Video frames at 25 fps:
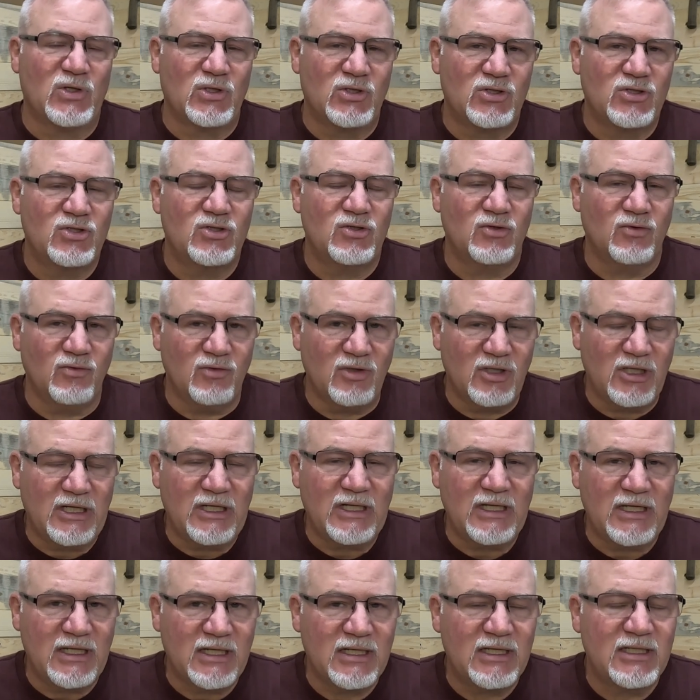you
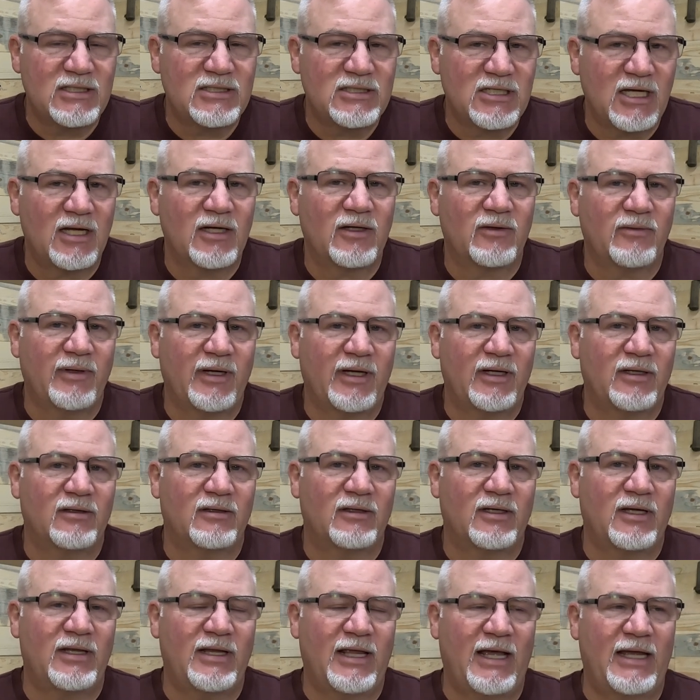need a
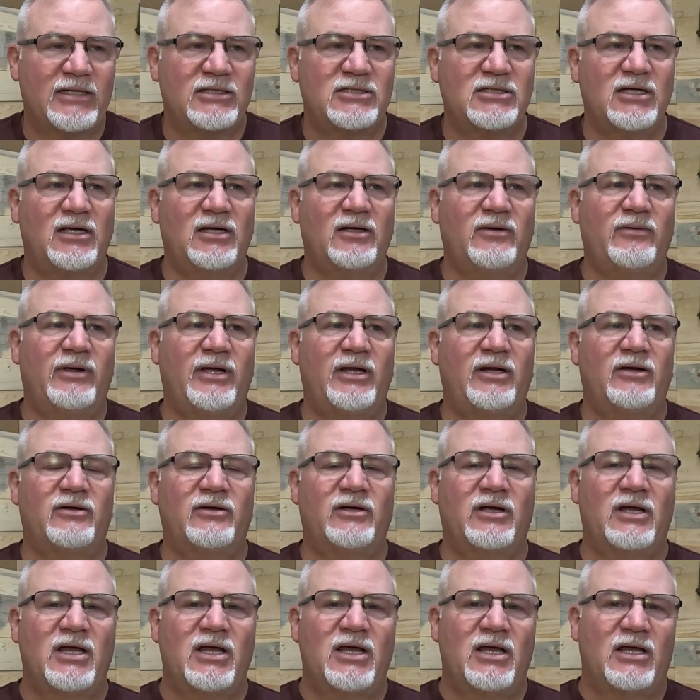generator, and that
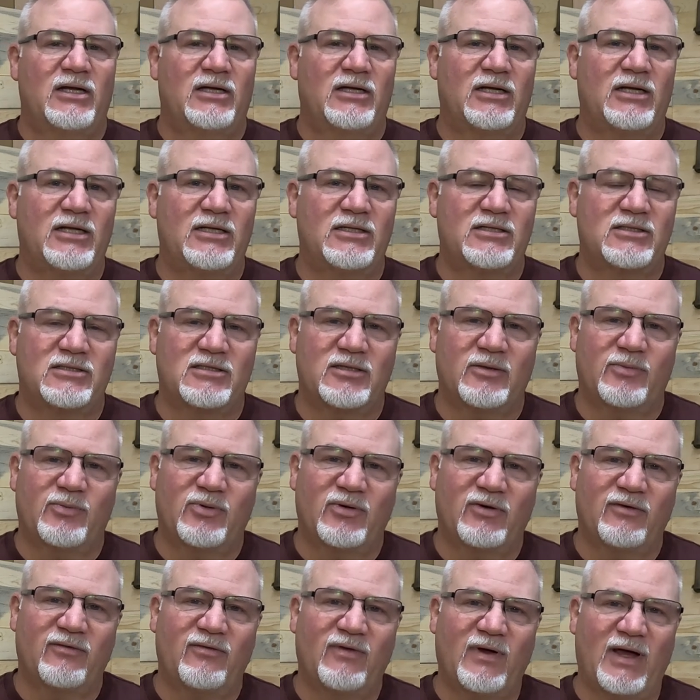generator needs to
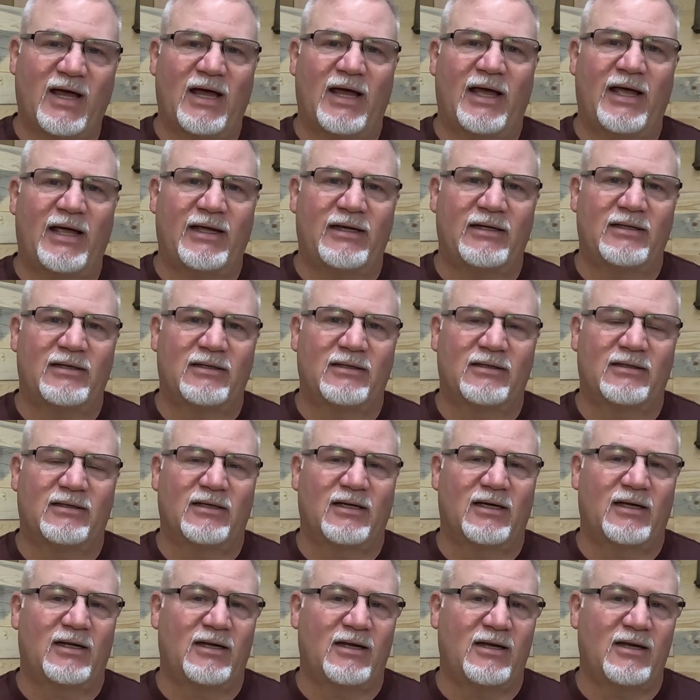provide
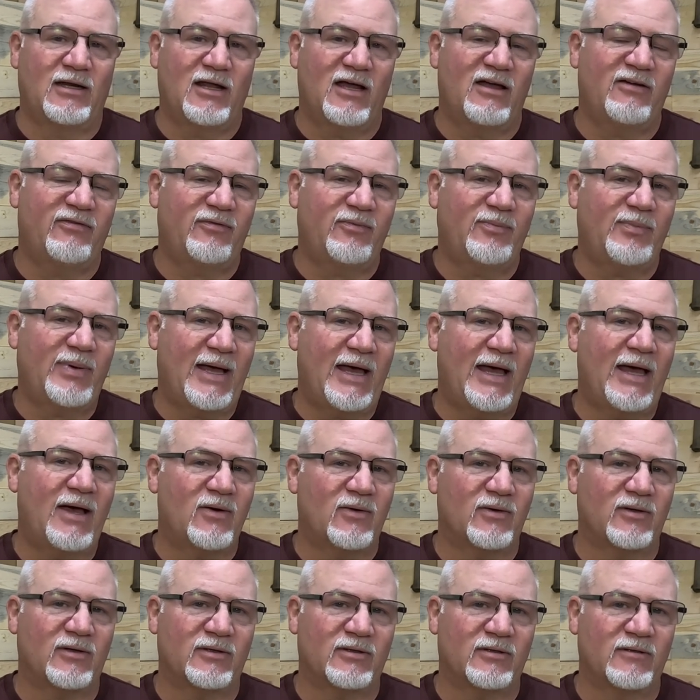enough
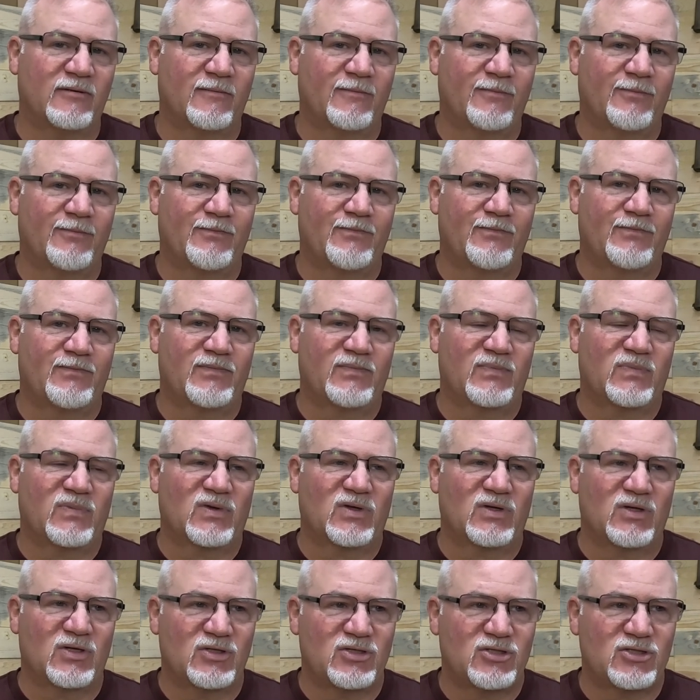power
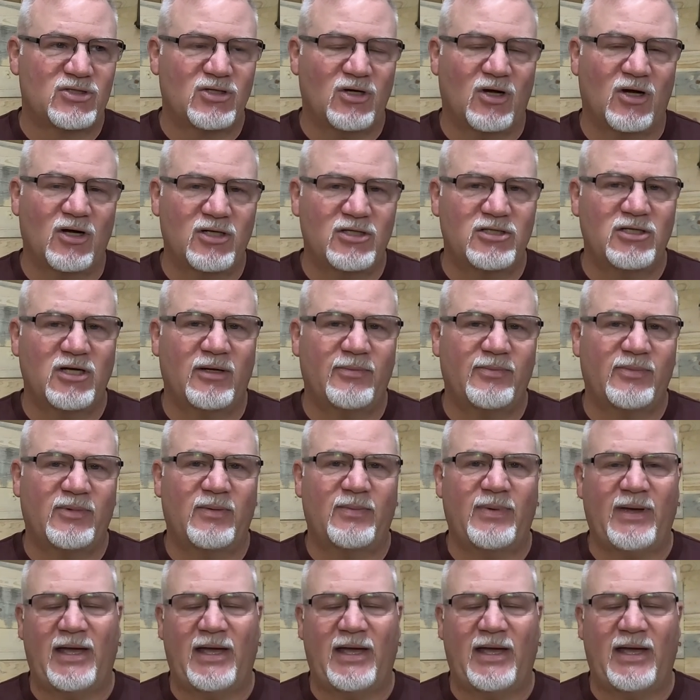to charge up the